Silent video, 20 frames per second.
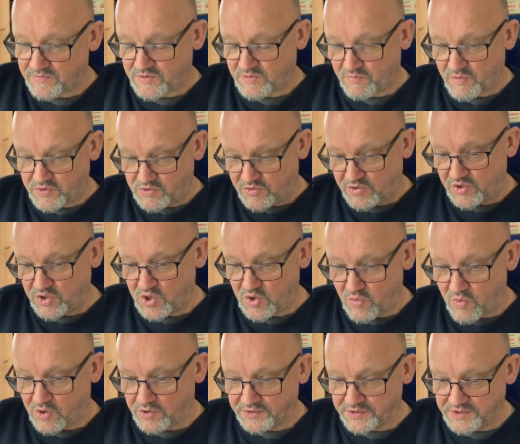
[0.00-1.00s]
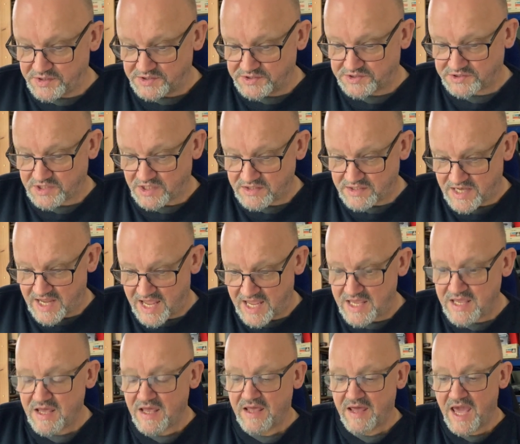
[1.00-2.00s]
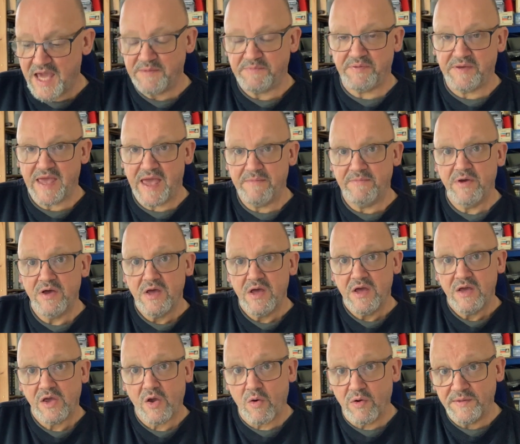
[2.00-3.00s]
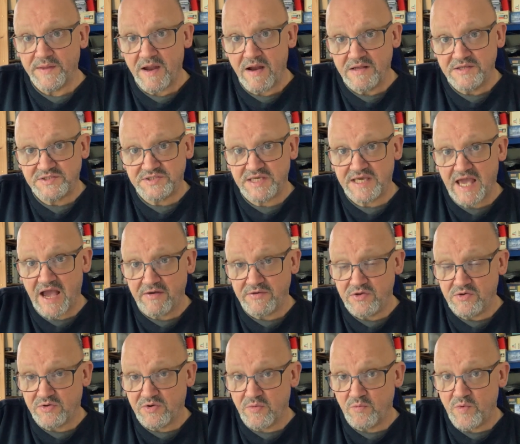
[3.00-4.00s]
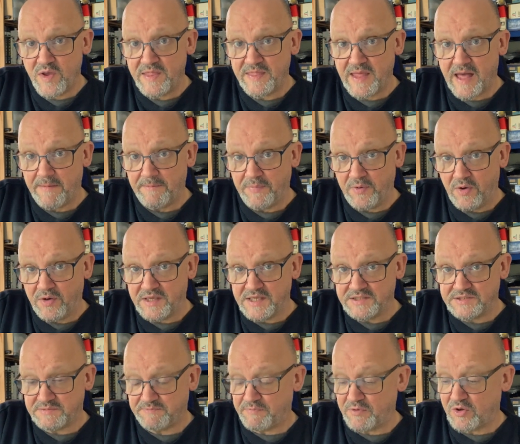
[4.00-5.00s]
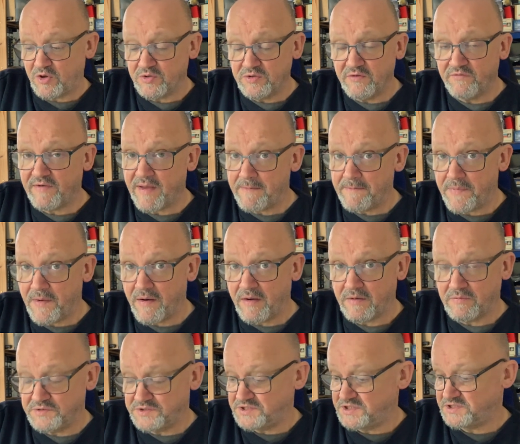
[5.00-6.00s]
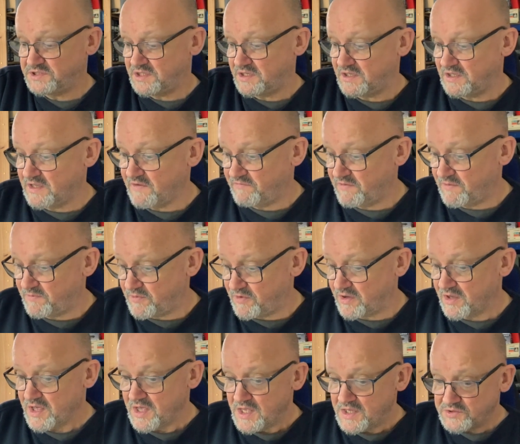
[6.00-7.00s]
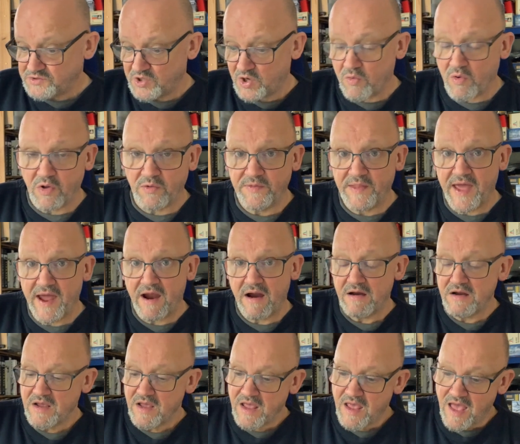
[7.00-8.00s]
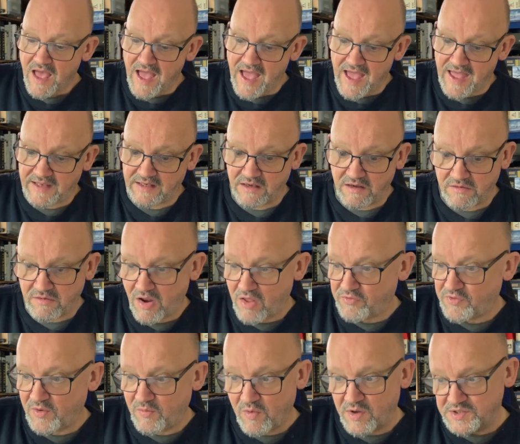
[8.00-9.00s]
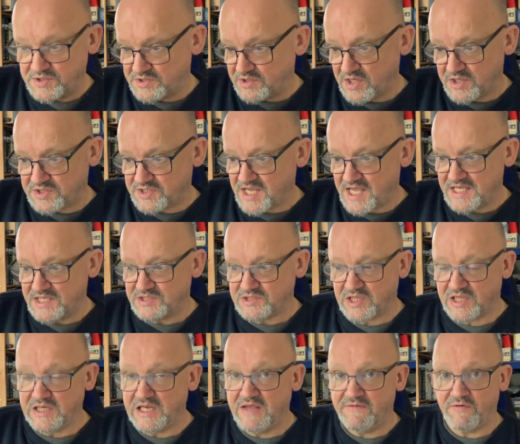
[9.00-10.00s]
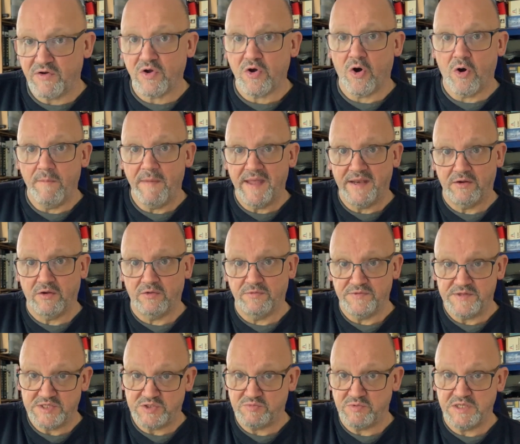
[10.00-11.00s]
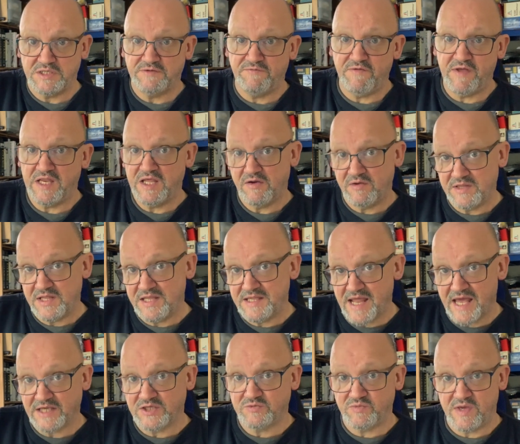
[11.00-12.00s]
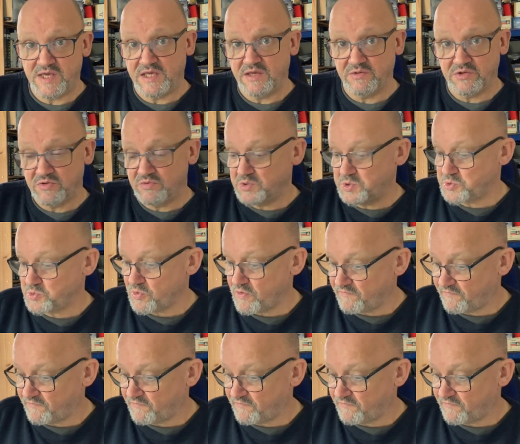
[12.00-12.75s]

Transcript: what you can do on Sunday, 8 PM. Go on there and see how you can win that book. It's a book on the vampire, which is a lovely book. So go on there, and I think what he's going to say is like leave a comment on this week's video, and then next week he'll do a draw